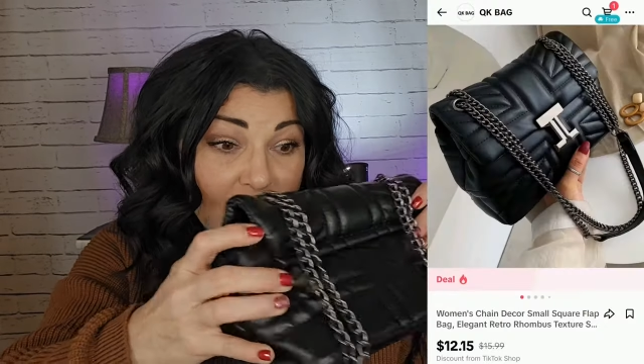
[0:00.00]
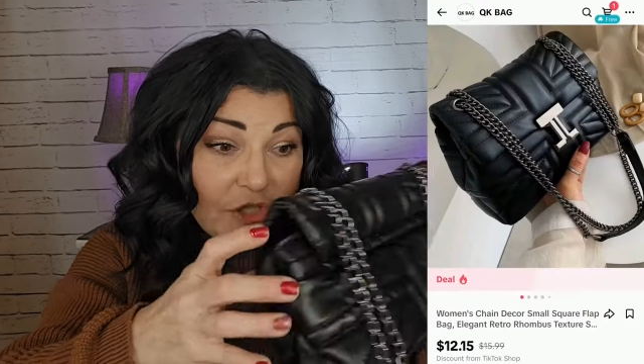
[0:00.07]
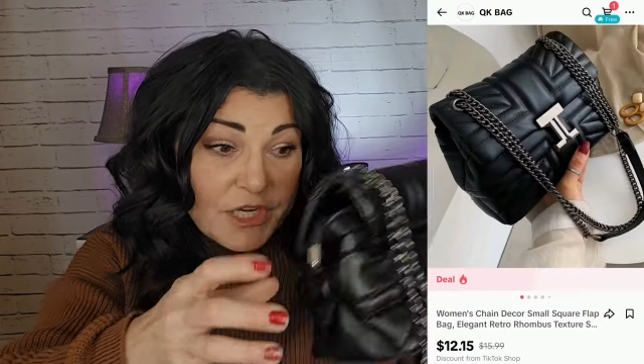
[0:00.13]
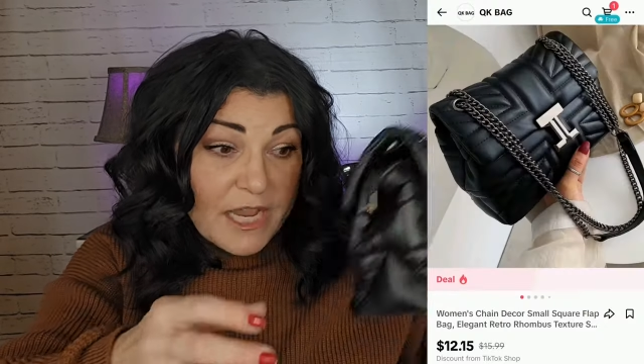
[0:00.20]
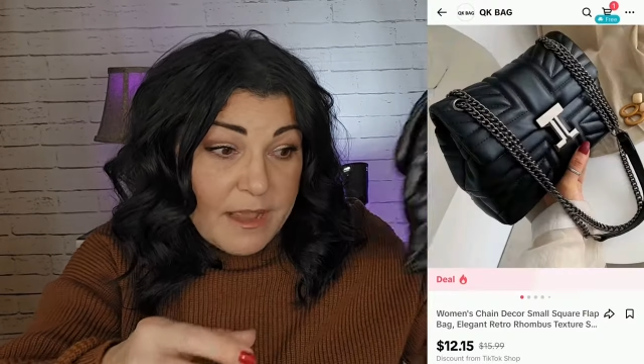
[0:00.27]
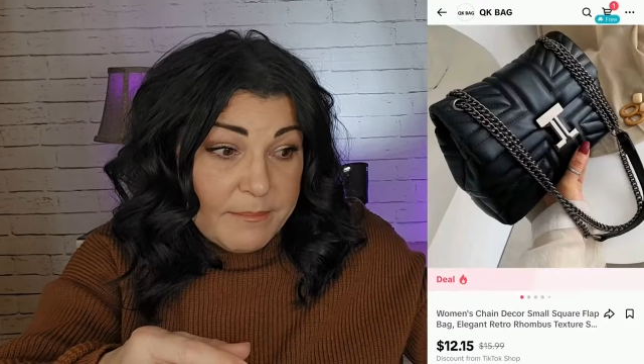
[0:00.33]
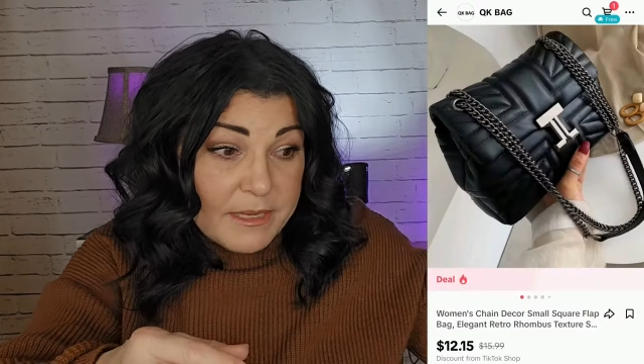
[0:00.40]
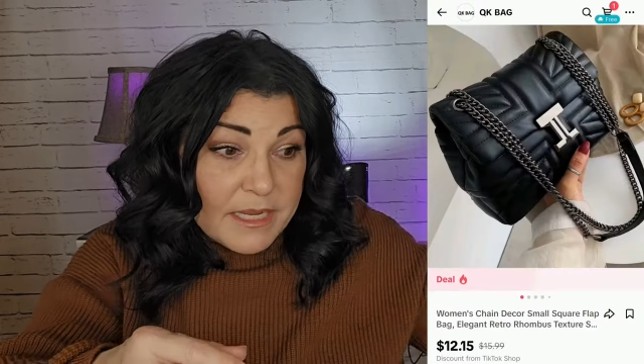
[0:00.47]

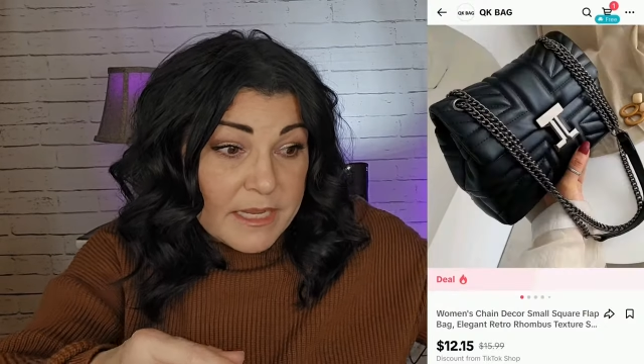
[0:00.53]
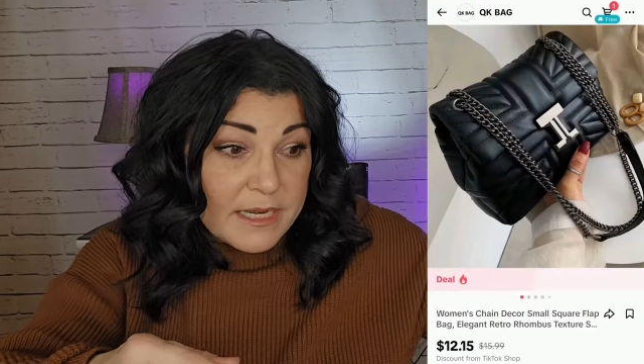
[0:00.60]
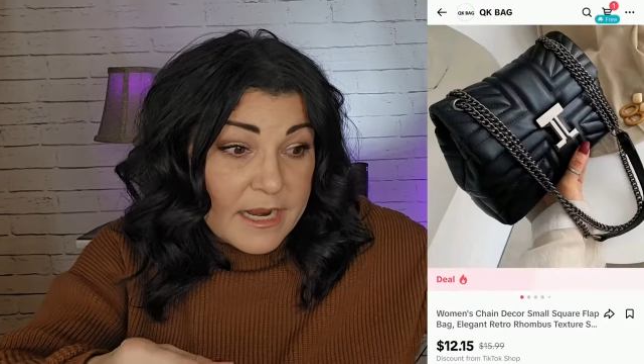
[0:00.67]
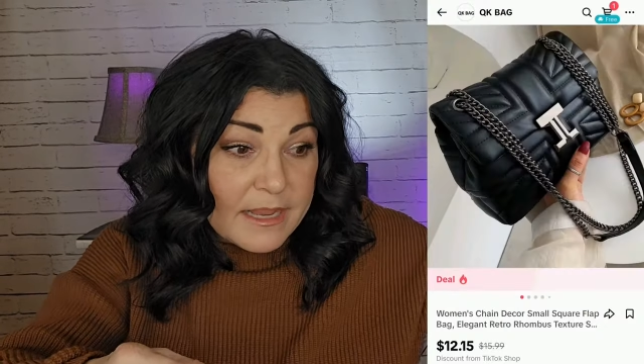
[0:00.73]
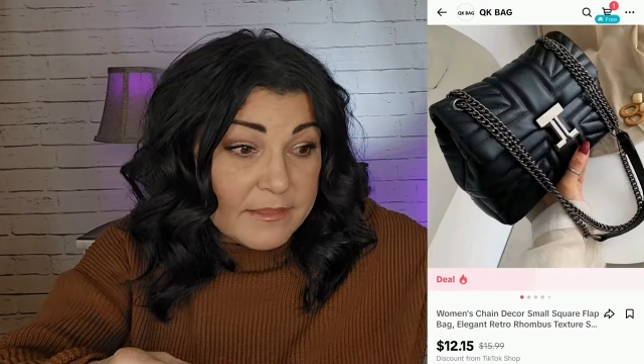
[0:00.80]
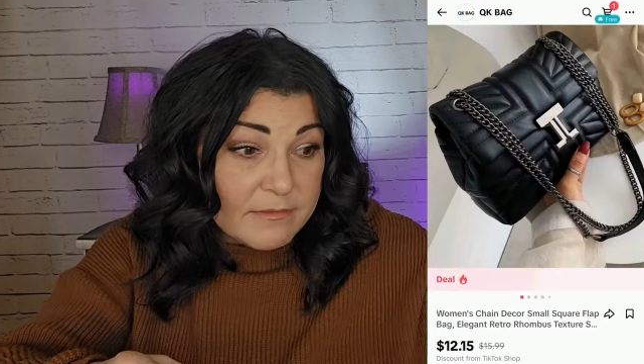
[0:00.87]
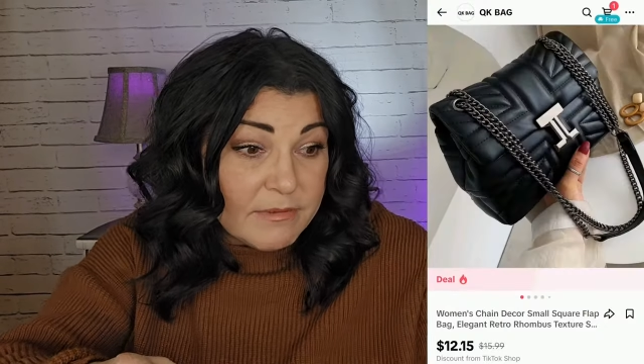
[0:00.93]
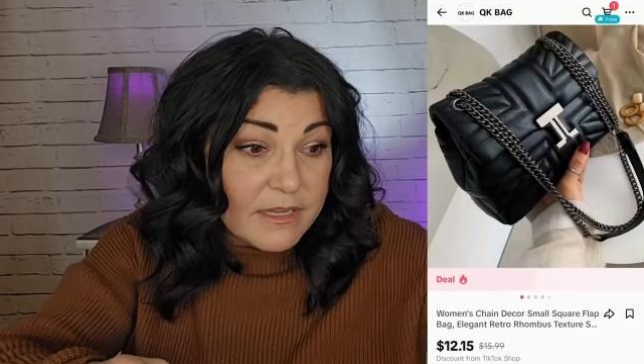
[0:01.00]
shabby. And
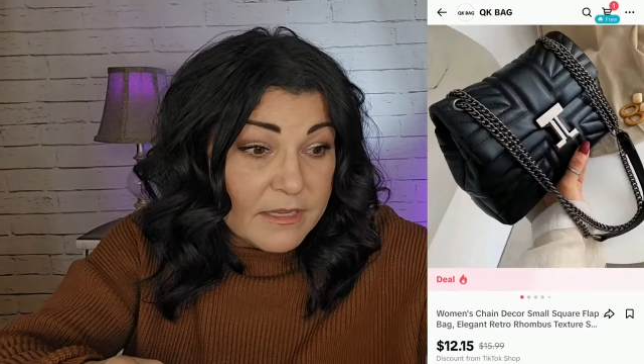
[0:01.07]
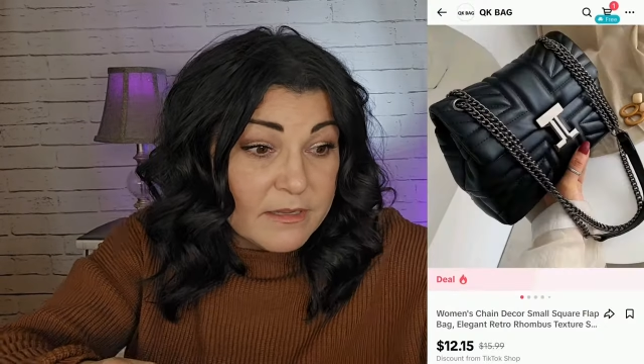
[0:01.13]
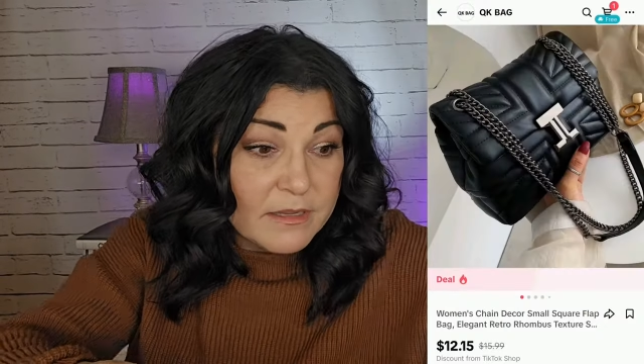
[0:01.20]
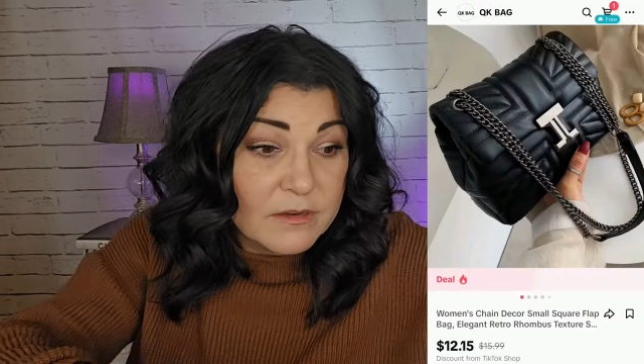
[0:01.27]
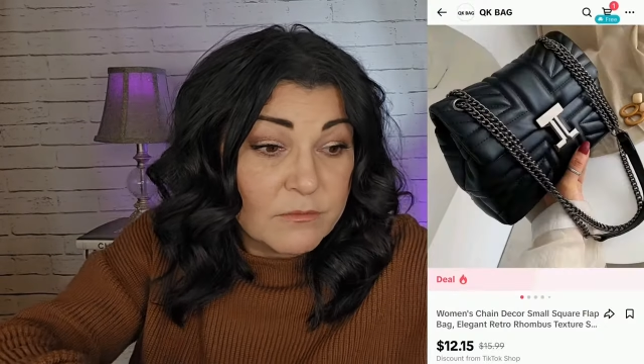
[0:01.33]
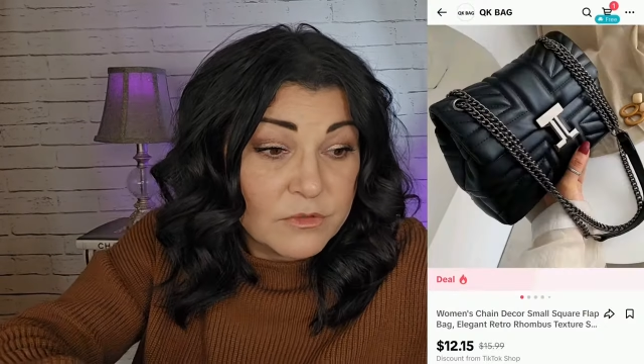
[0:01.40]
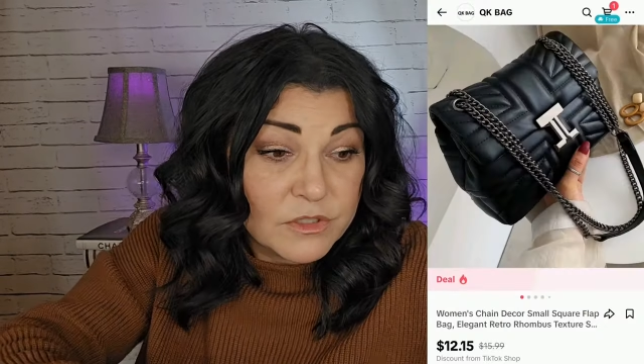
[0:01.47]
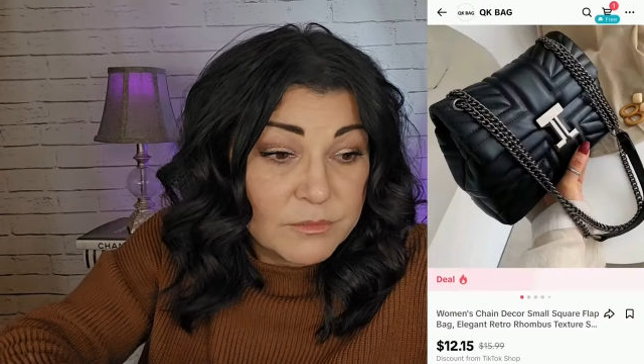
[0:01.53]
I think
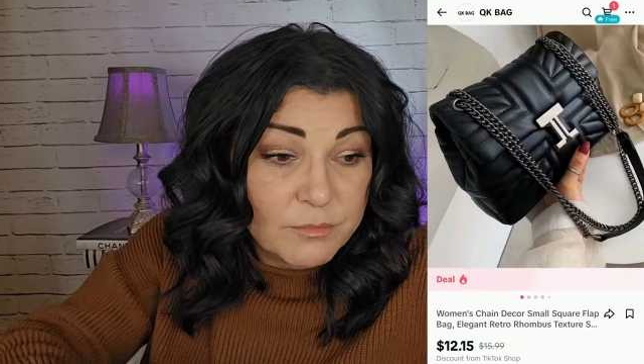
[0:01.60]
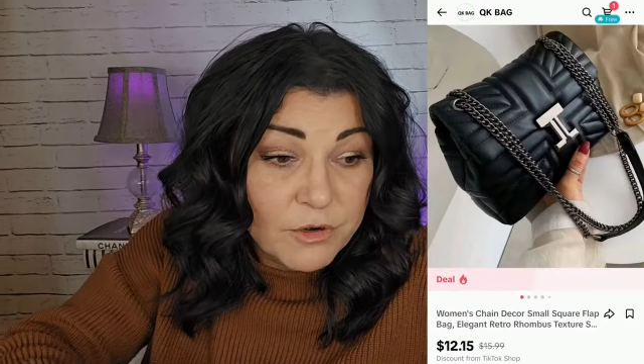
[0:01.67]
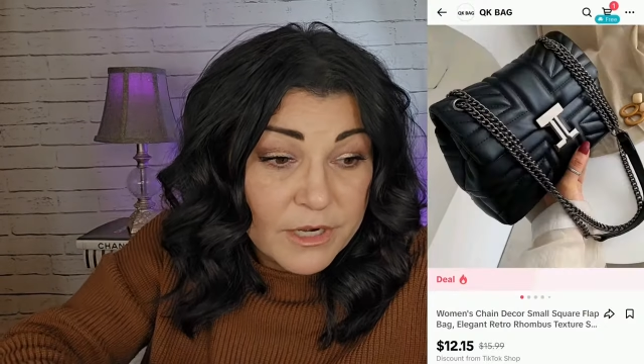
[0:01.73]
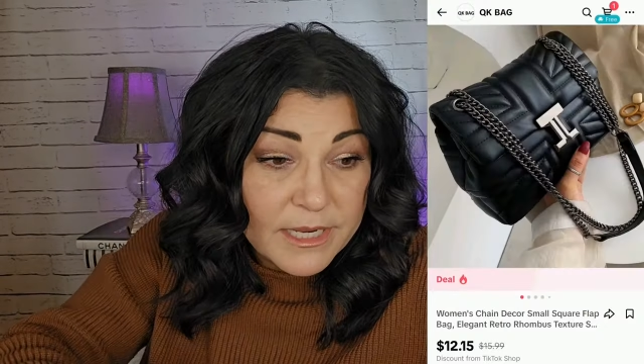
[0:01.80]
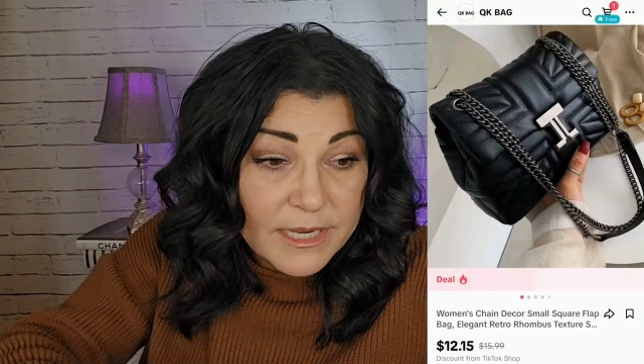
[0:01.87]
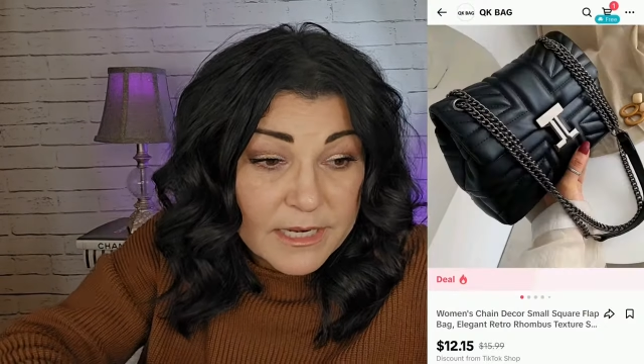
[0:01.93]
it was pretty